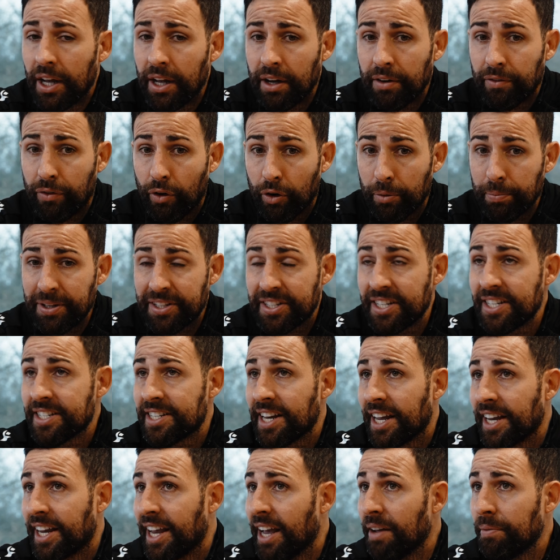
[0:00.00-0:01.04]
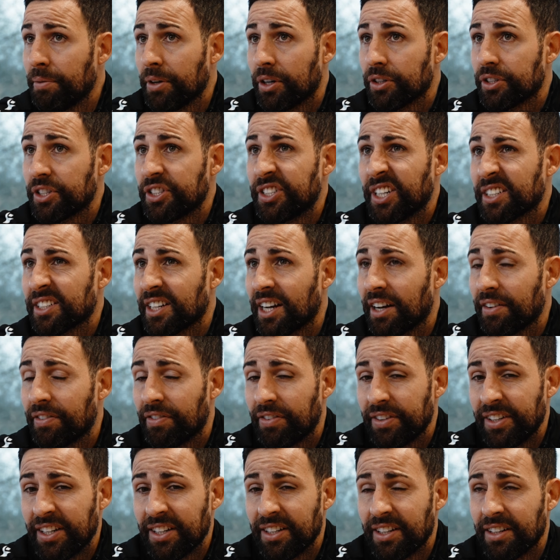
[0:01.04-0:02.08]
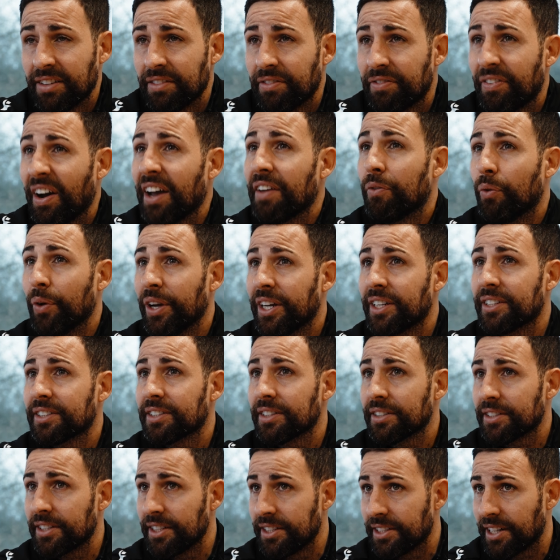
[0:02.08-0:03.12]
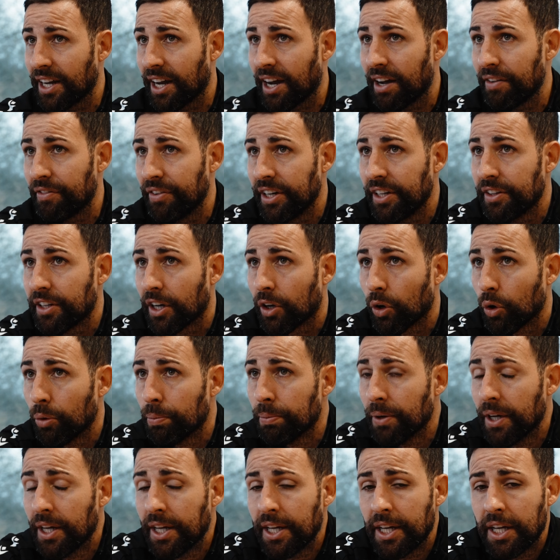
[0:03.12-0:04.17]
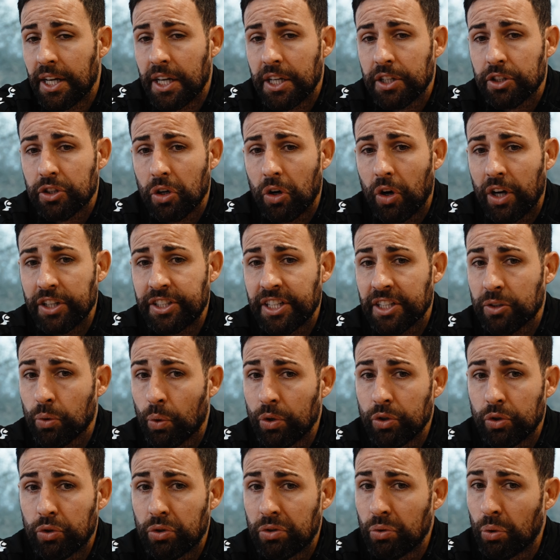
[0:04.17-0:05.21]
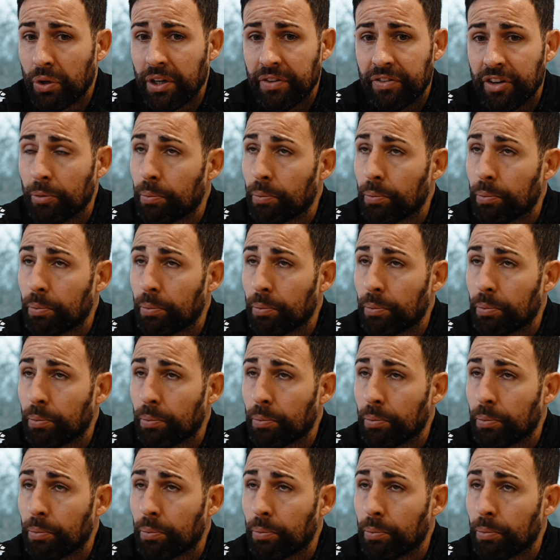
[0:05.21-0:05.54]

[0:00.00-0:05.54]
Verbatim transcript: for me since I came, because it just have been five weeks since I have been in the club. So I just want to give an